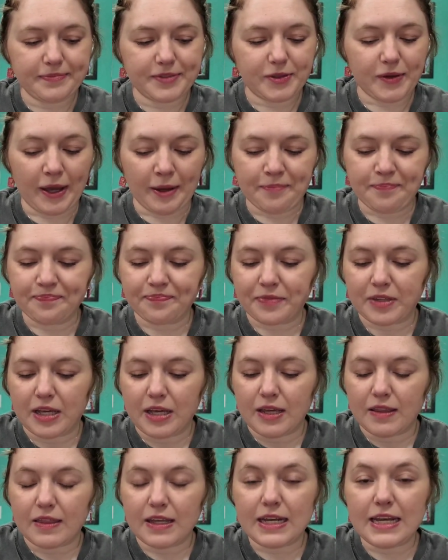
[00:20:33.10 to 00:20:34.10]
So yeah,
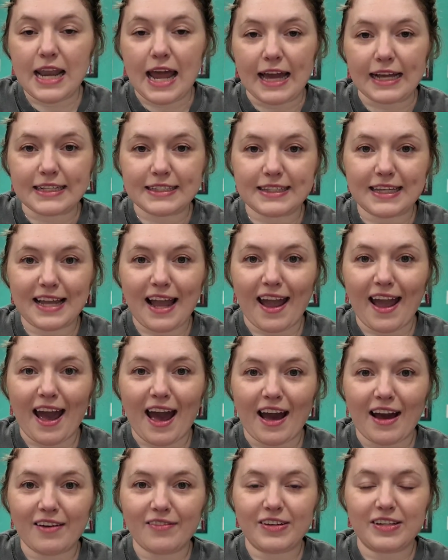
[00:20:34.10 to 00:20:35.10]
the next thing I
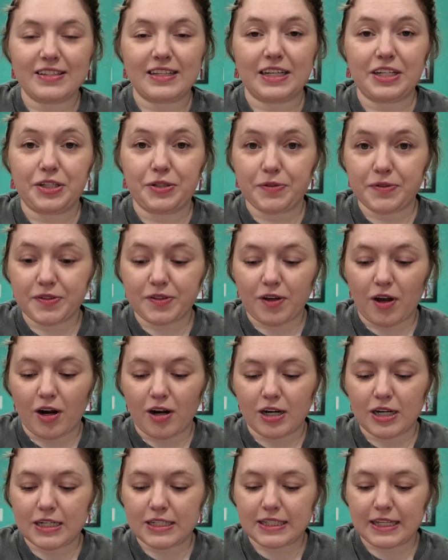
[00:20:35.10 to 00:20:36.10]
have is a new
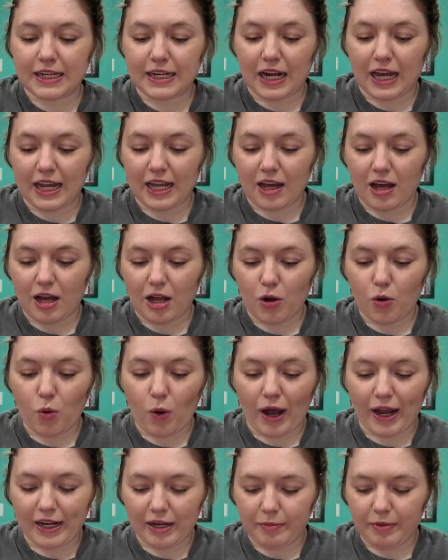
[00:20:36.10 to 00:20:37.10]
start, and I got
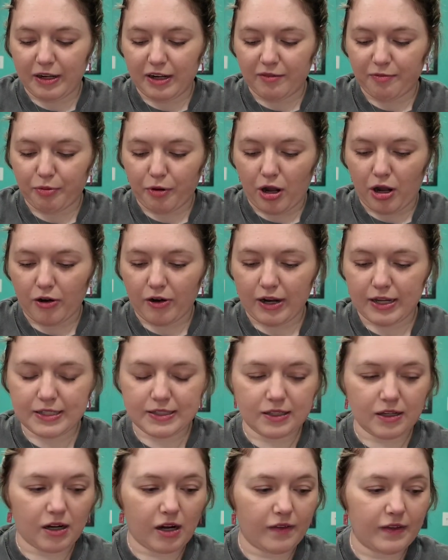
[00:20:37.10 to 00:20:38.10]
quite a bit of
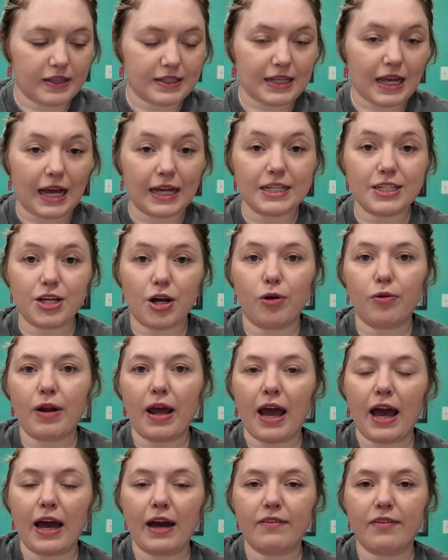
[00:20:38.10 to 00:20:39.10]
progress done on this. I don't
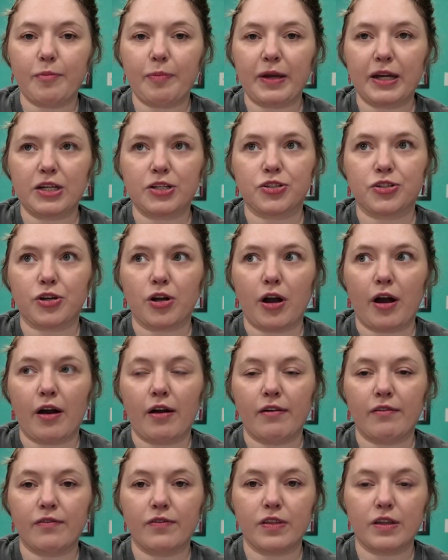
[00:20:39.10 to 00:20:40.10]
have a picture
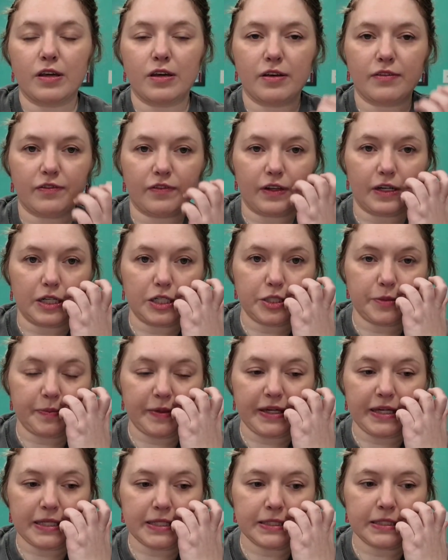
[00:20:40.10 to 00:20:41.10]
of the finished
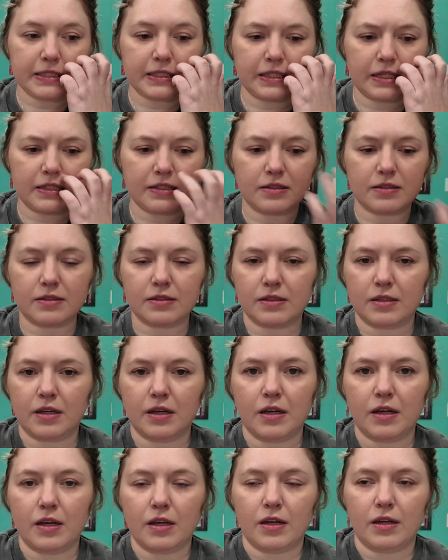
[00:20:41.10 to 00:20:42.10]
piece because
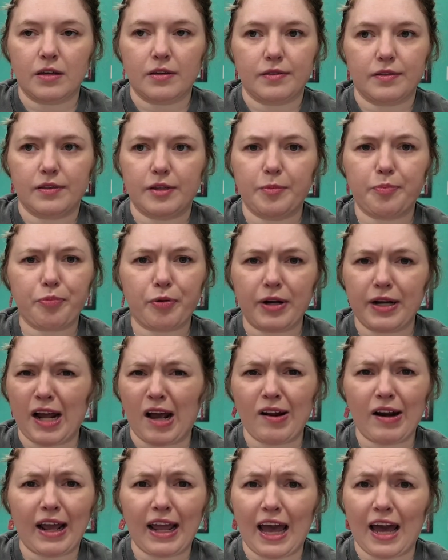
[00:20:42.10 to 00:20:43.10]
the
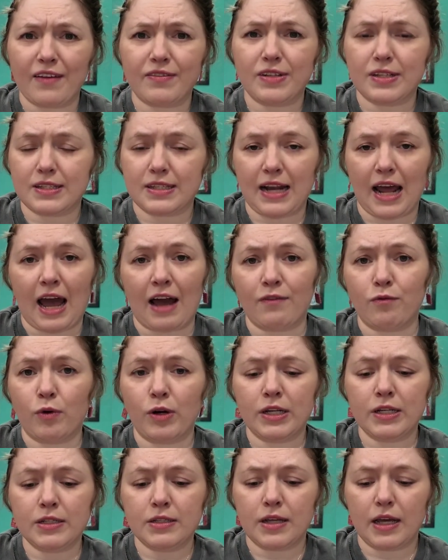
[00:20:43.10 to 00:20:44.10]
printout I have doesn't have
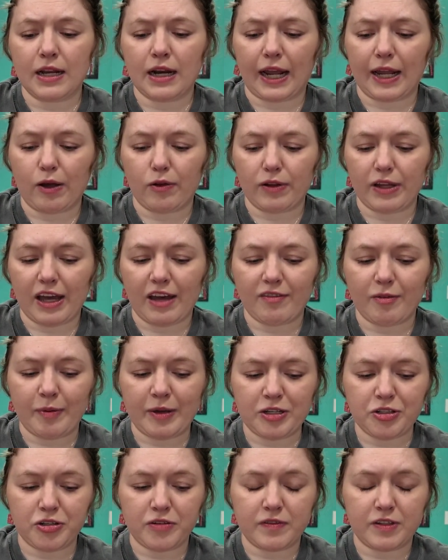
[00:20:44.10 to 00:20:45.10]
one, and I only have a
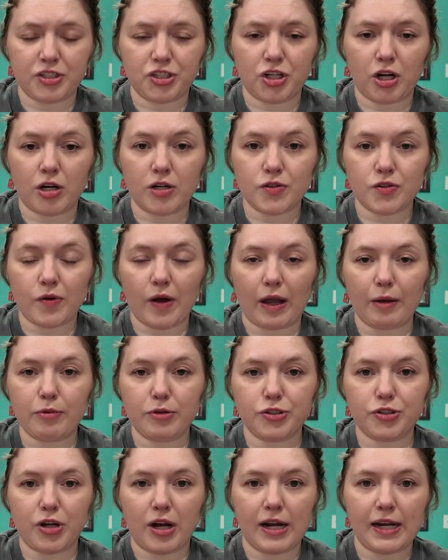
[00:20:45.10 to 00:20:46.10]
picture of the chart, so I
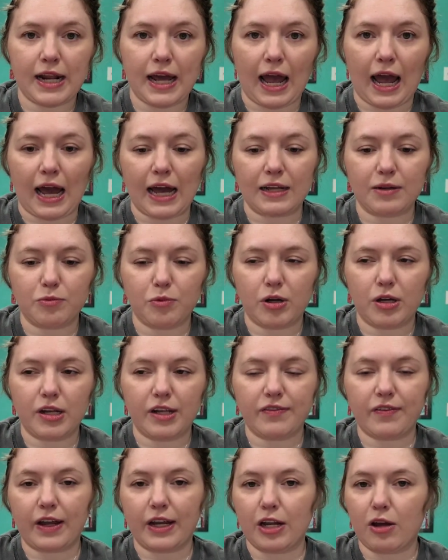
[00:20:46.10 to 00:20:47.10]
will try to add one
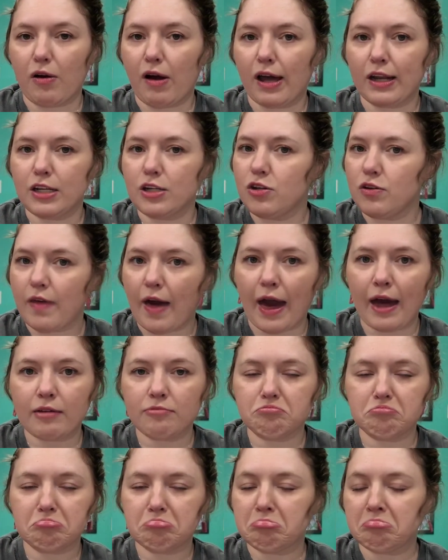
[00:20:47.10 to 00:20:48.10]
if I know how to do that.